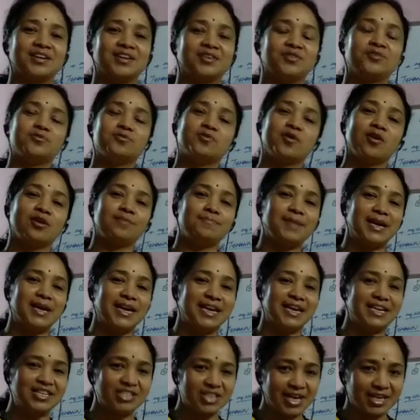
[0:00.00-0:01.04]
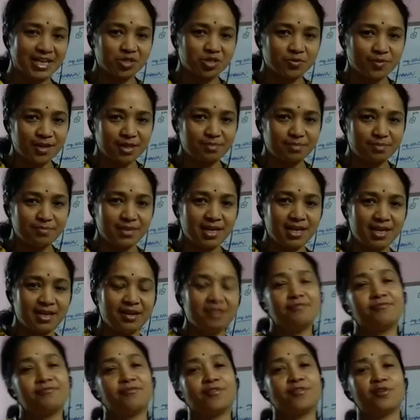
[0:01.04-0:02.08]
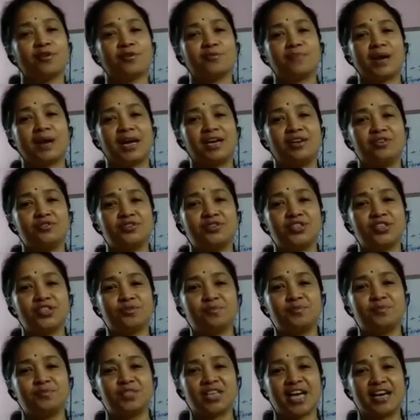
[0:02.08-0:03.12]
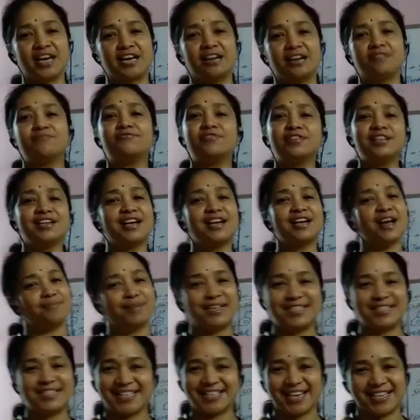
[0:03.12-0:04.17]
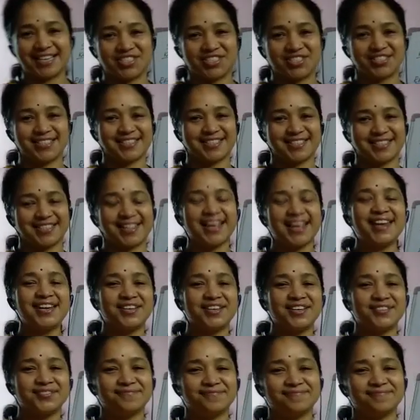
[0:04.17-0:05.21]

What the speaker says: you all be in touch with me. Follow my YouTube channel for the coming sessions. Thank you.